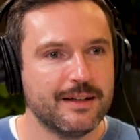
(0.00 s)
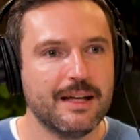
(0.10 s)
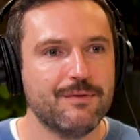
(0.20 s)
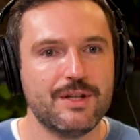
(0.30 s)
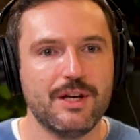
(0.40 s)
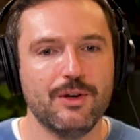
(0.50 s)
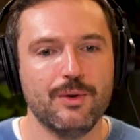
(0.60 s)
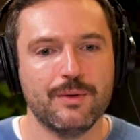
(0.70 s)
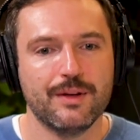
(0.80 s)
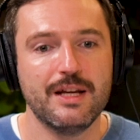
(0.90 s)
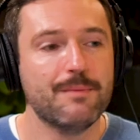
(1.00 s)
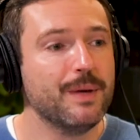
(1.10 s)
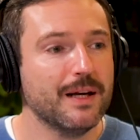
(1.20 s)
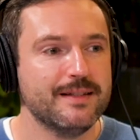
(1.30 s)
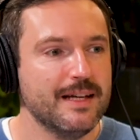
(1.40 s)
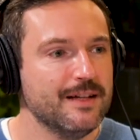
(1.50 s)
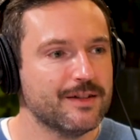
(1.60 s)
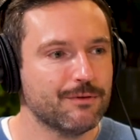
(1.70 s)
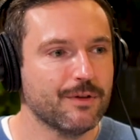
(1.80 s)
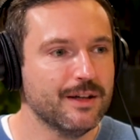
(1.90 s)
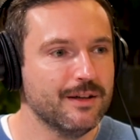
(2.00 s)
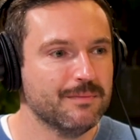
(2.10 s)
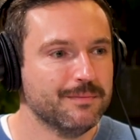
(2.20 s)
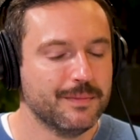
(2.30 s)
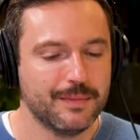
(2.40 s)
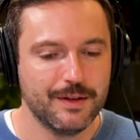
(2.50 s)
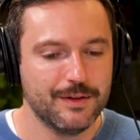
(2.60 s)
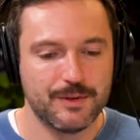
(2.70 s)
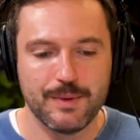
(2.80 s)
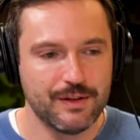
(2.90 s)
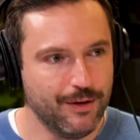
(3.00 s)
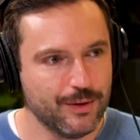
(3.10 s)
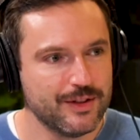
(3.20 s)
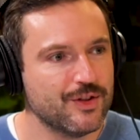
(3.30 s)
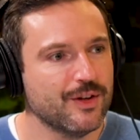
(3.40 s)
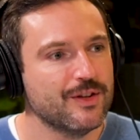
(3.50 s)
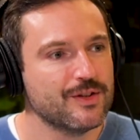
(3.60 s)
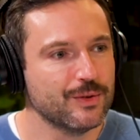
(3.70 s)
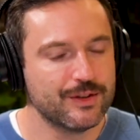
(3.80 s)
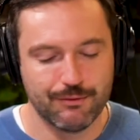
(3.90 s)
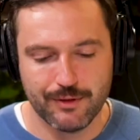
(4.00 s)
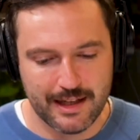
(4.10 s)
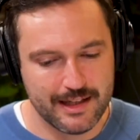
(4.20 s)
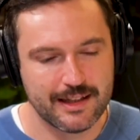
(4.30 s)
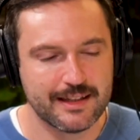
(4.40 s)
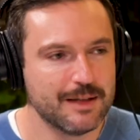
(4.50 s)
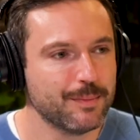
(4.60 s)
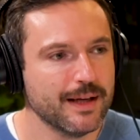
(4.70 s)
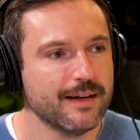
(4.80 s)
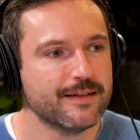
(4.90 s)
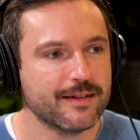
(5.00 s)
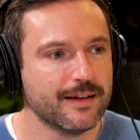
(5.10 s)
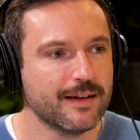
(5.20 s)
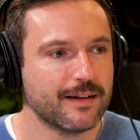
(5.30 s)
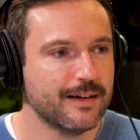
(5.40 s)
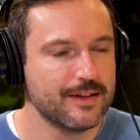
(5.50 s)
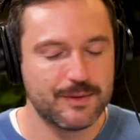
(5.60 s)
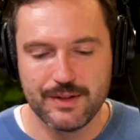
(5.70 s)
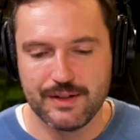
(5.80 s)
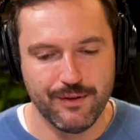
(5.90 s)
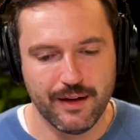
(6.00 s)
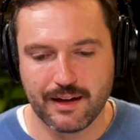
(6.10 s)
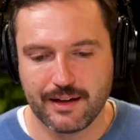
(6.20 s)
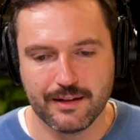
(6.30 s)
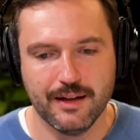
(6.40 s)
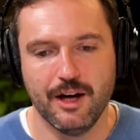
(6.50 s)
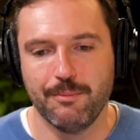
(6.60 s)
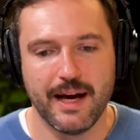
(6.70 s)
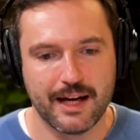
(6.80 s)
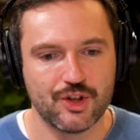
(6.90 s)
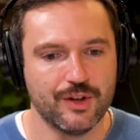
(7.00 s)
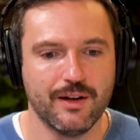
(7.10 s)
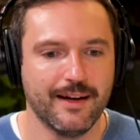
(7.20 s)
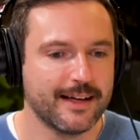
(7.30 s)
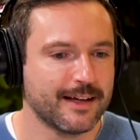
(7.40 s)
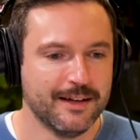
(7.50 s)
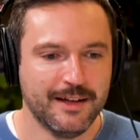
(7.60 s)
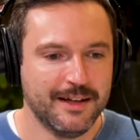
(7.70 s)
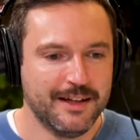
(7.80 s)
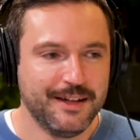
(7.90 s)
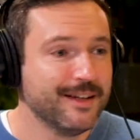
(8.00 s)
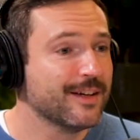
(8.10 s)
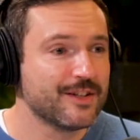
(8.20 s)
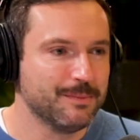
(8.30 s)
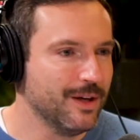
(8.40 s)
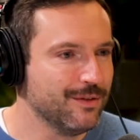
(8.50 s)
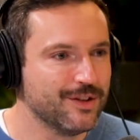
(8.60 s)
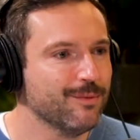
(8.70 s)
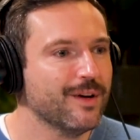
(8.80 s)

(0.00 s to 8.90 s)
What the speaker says: gives you the ability to run specific questions or to really dig deeply into a specific action like customer lifetime